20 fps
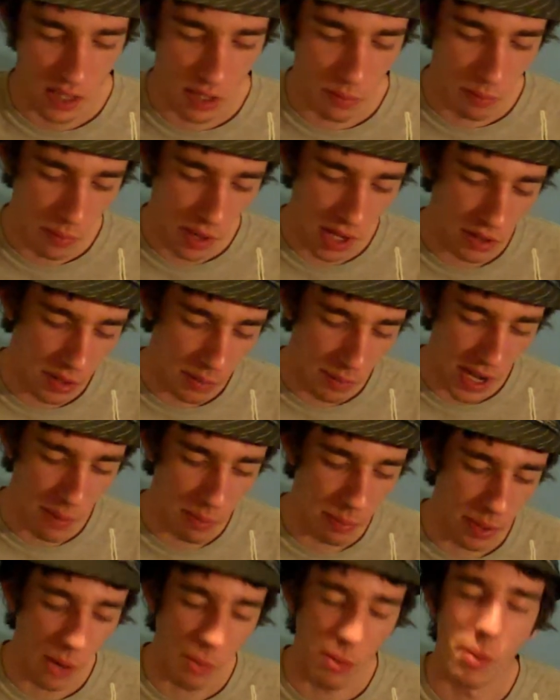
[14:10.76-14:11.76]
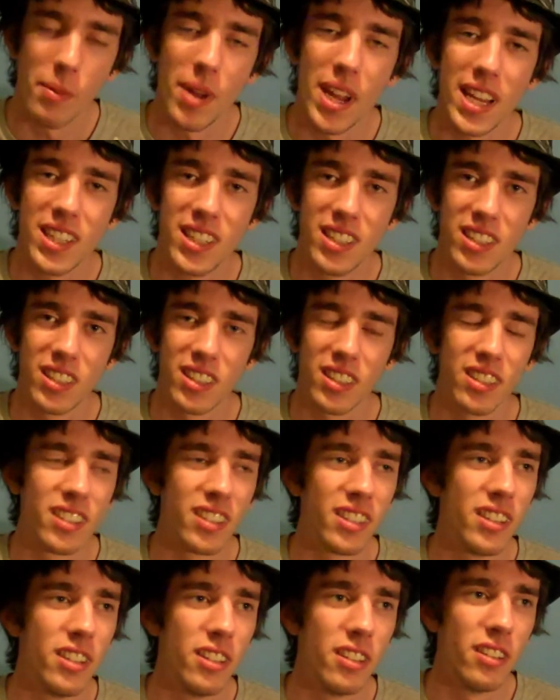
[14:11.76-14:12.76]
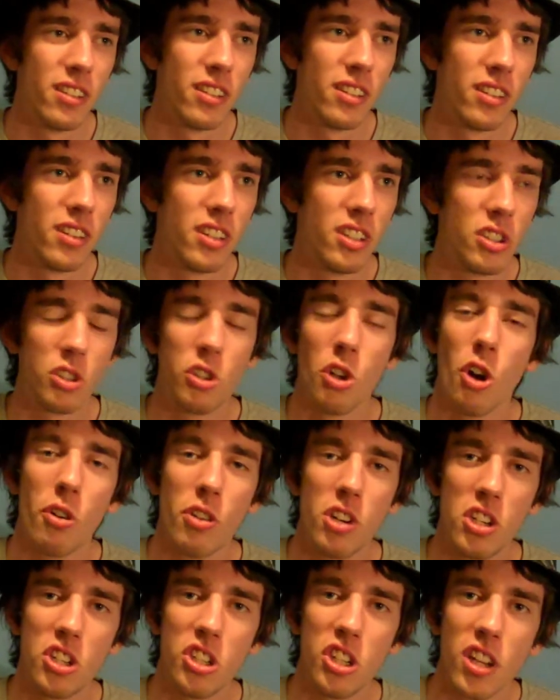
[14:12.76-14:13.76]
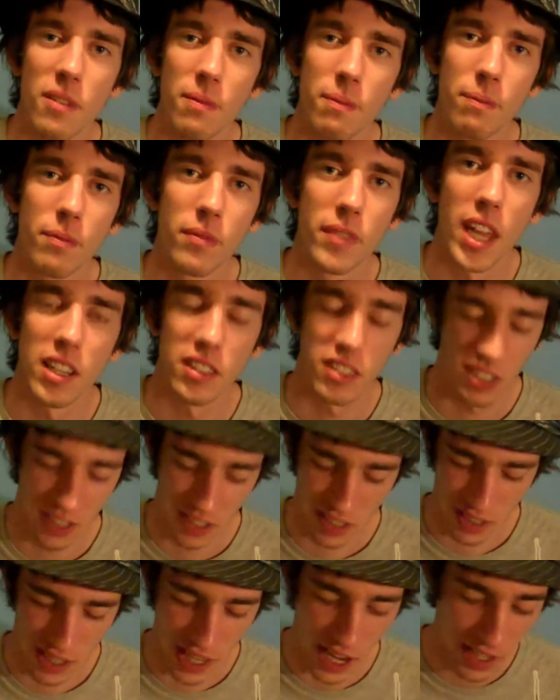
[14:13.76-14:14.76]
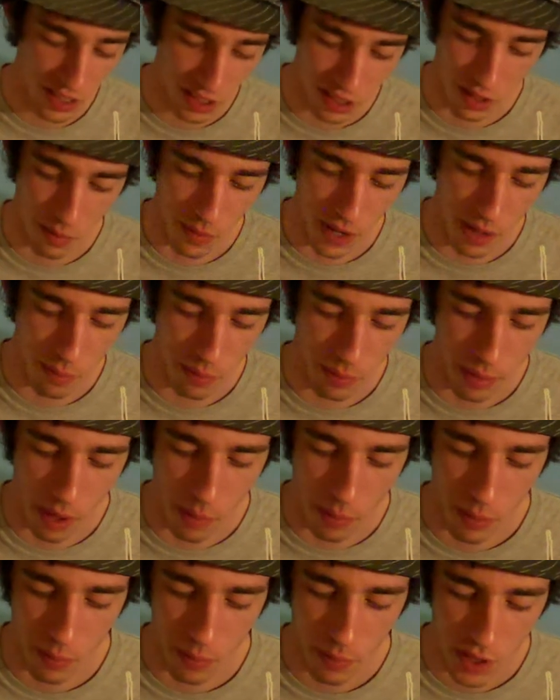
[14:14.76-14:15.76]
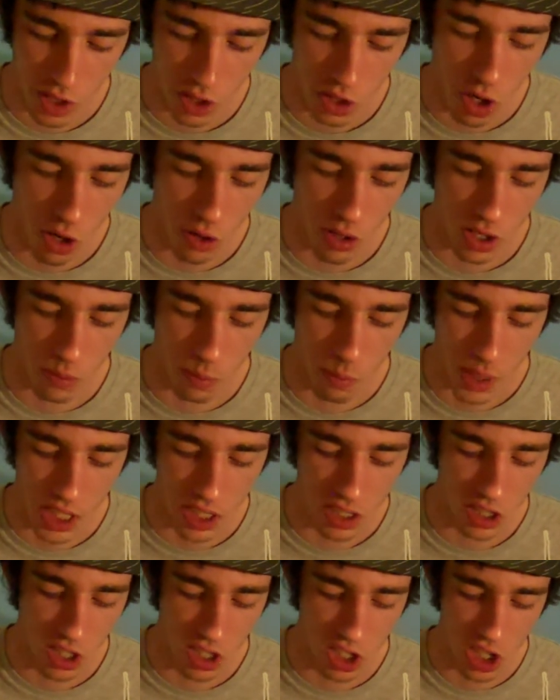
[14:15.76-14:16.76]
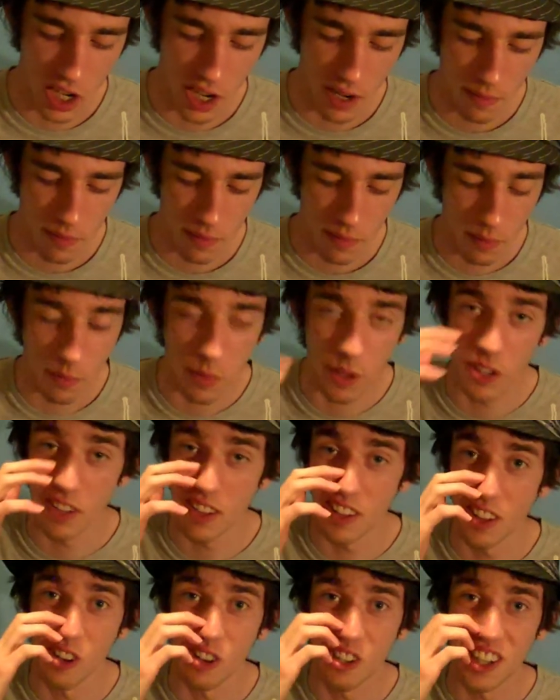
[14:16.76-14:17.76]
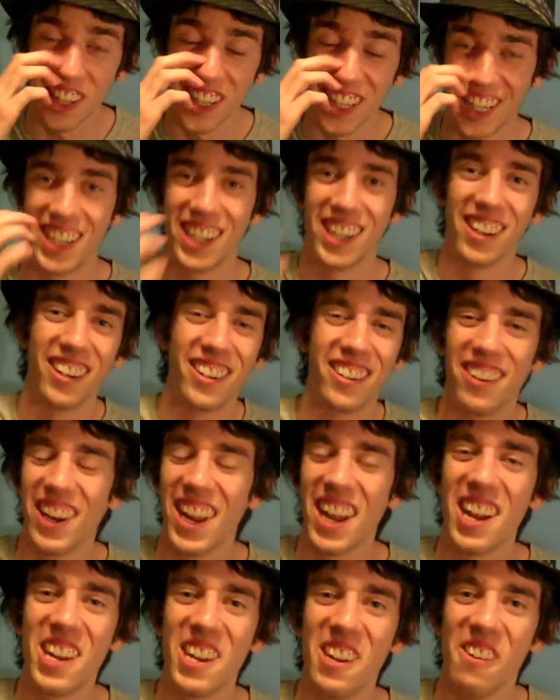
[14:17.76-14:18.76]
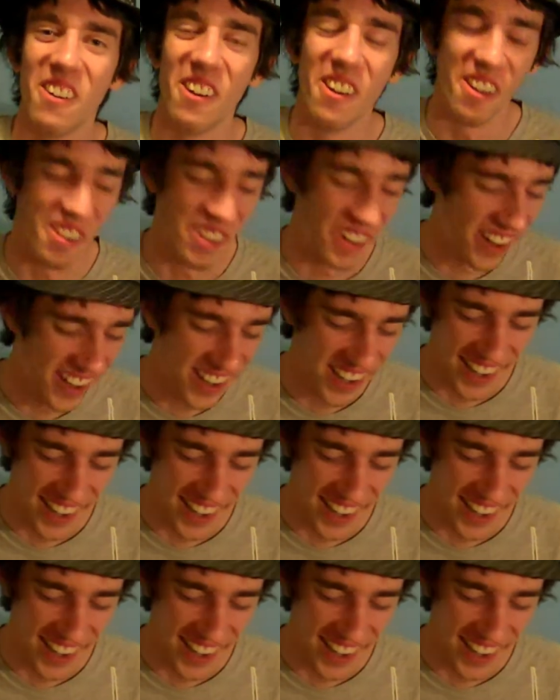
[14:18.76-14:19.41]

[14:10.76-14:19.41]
the main problem is that the story's shit. That's the main problem. The story's a piece of shit, but luckily you can create your own.